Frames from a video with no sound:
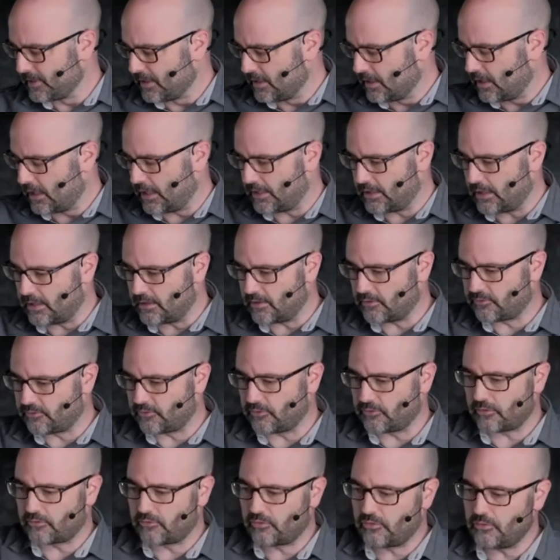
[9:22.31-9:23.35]
And then this is a
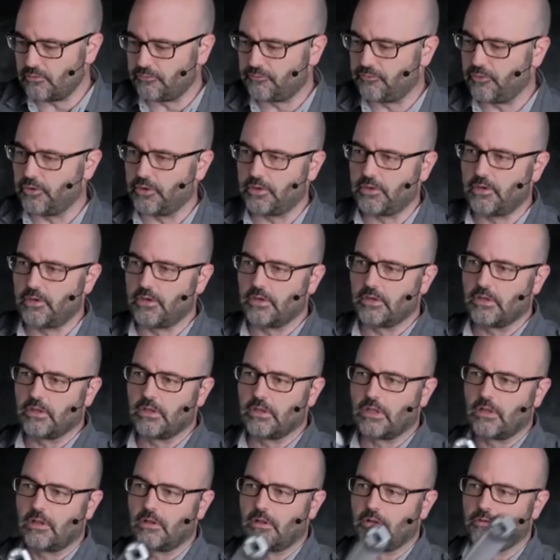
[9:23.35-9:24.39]
2-foot
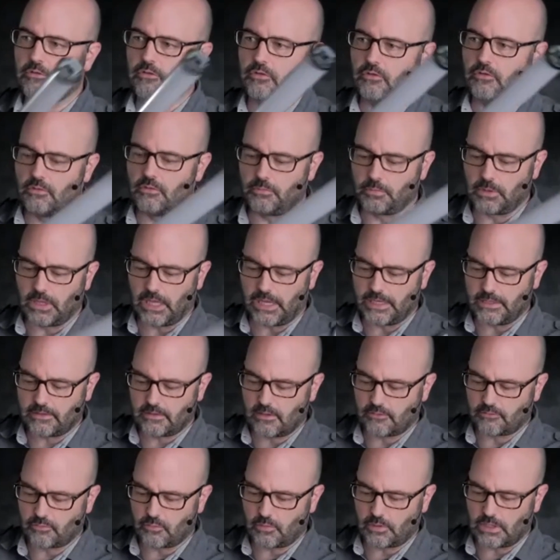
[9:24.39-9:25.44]
tube light. This
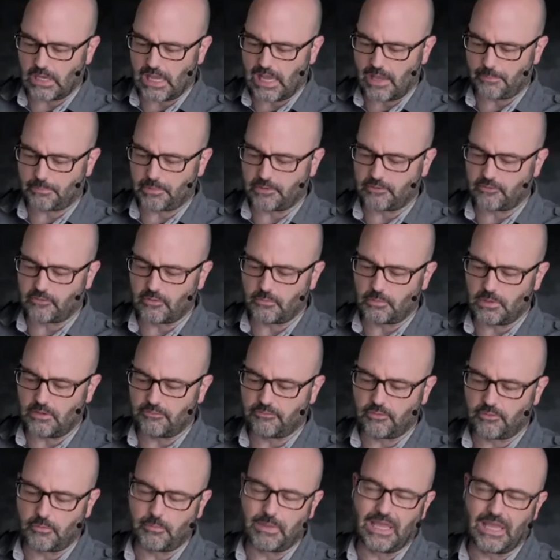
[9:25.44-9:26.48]
one happens to be
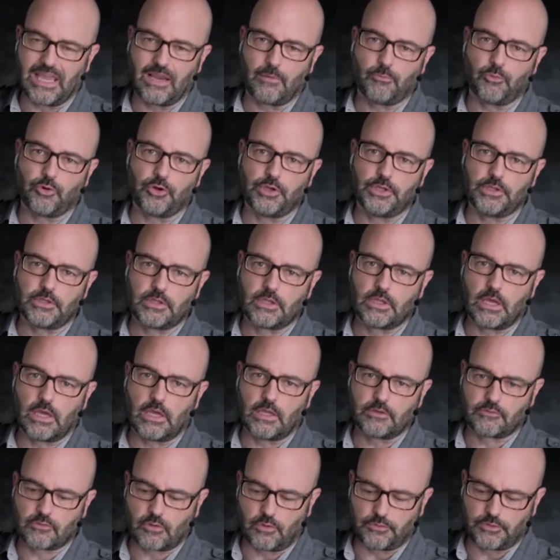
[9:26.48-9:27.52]
from Amarin. It's
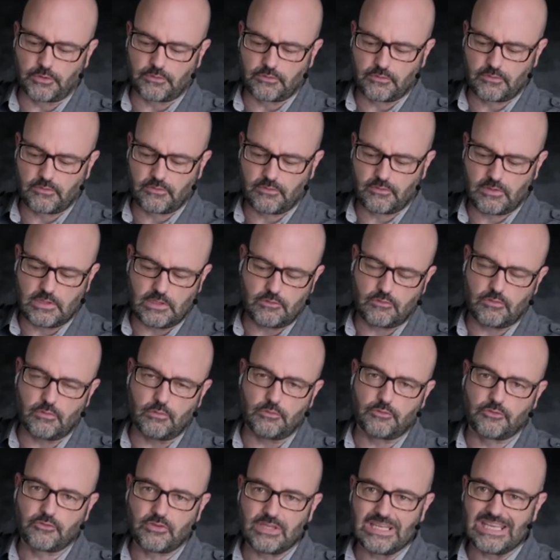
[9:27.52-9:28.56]
called the
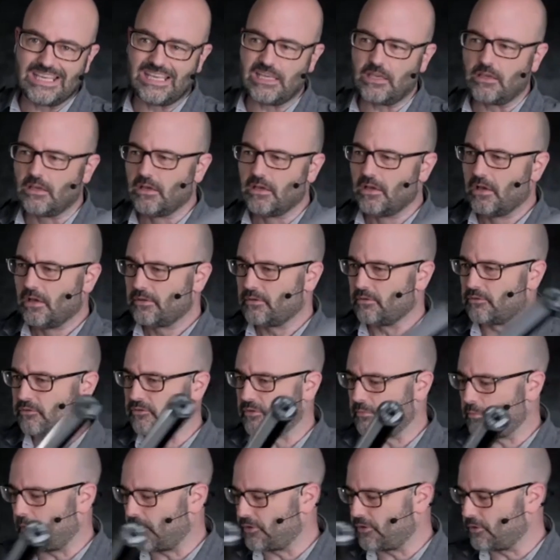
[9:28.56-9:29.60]
T2C. There's some
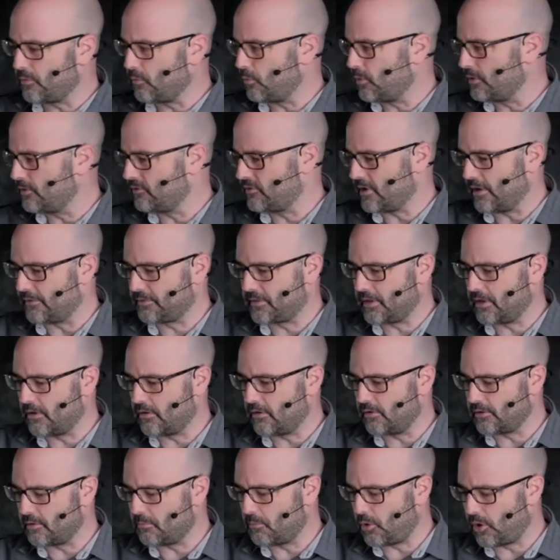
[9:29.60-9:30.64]
other ones out there on the
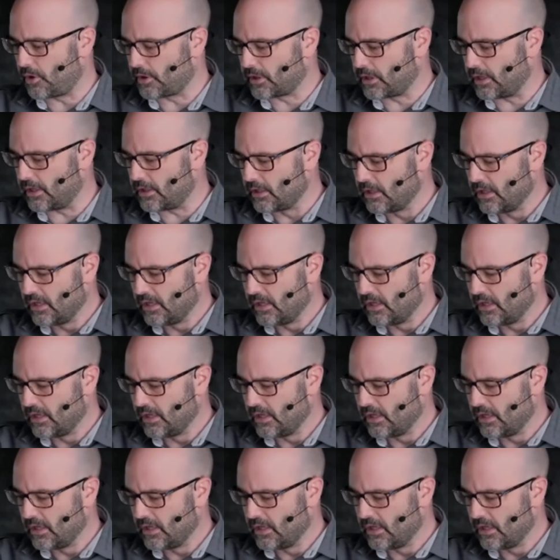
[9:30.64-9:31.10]
market.